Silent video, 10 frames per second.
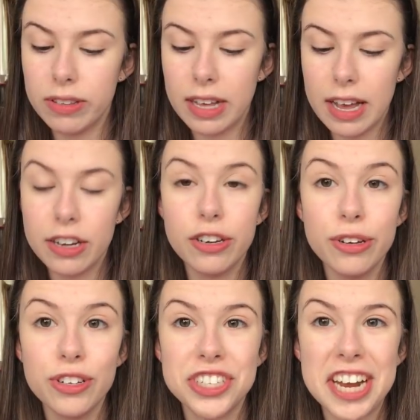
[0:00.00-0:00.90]
of their
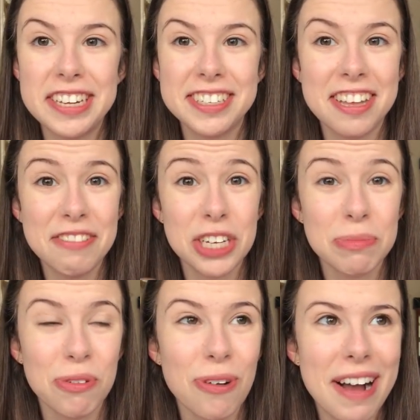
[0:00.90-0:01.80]
new shades that they've
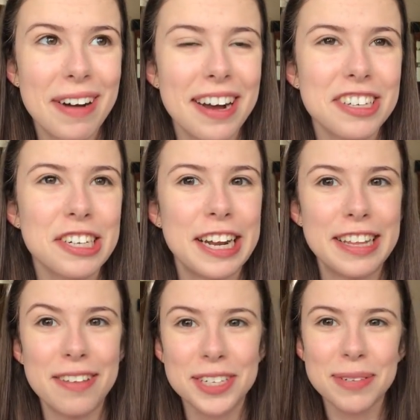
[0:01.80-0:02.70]
just brought out, actually.
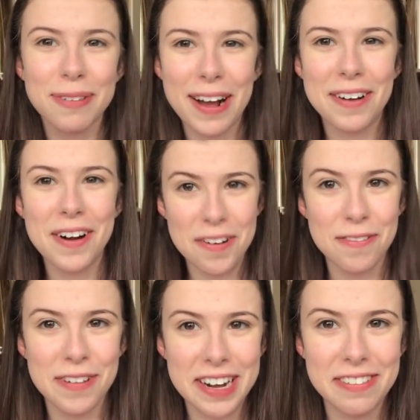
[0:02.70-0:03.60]
They've just brought out a
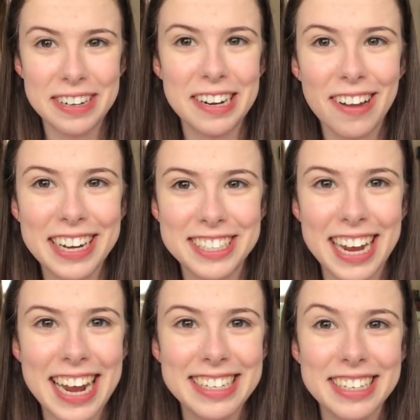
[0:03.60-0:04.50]
really, really light
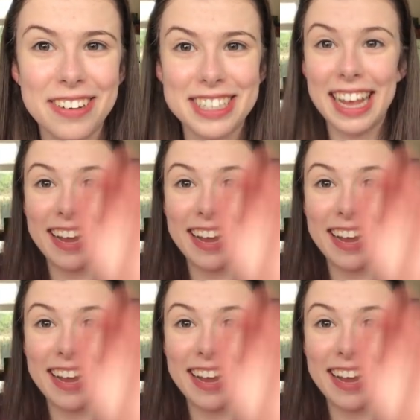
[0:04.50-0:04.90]
shade, and I was